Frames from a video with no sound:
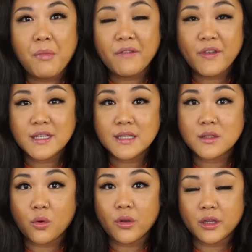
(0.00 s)
My face
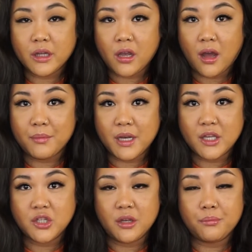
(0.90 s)
is oily
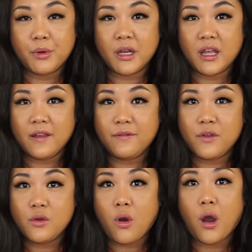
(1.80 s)
combination, but if
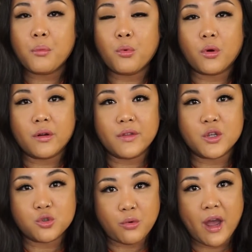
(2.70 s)
you are more on
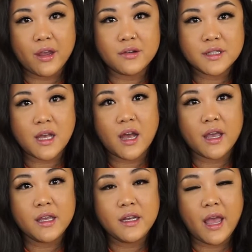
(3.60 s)
the drier
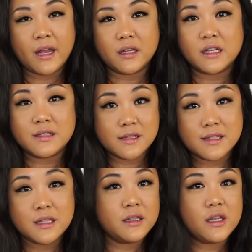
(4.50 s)
side and
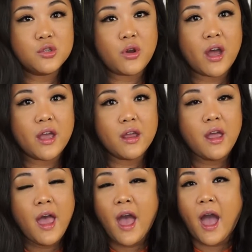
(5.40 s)
consistently
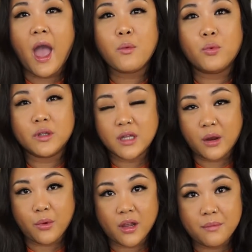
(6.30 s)
dry, I would
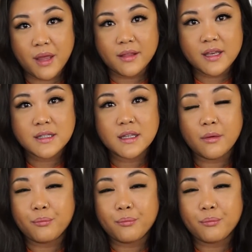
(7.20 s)
not recommend this.